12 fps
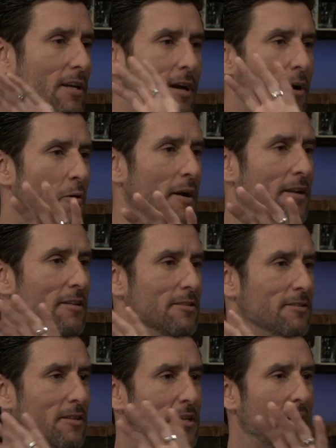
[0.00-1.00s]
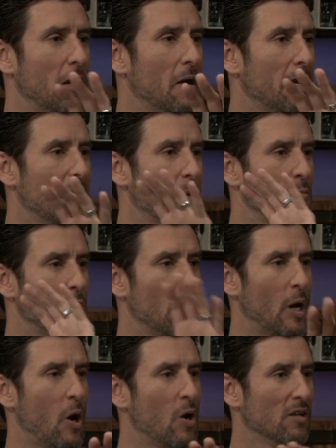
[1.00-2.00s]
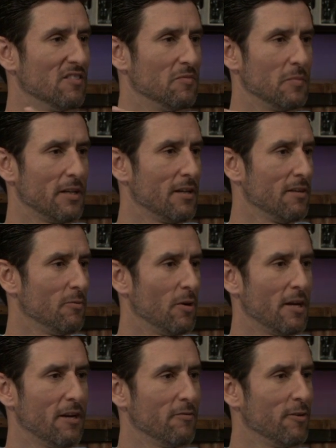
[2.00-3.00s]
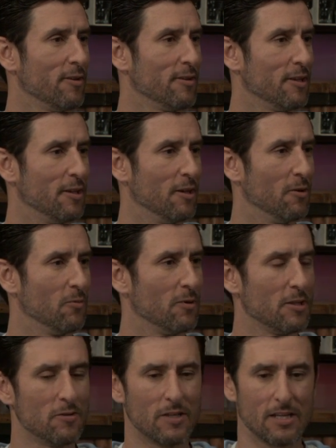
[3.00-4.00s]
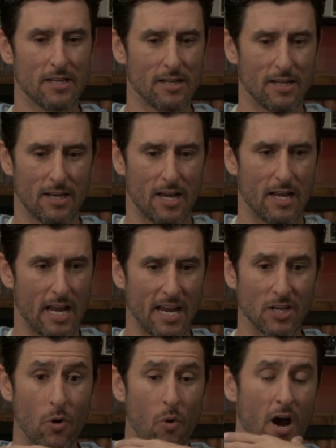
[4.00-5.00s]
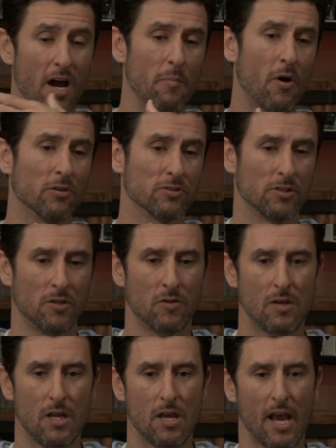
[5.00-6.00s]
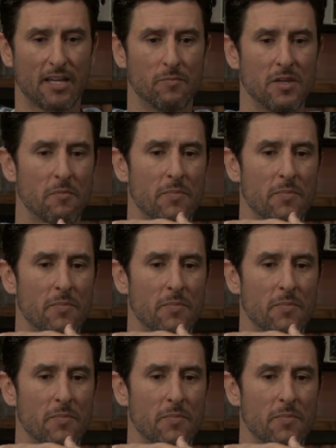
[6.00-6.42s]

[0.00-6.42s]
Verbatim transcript: like, all right, it's here I am. You got all of me, whatever you know, what you need. And, and I know I'm also, I can be a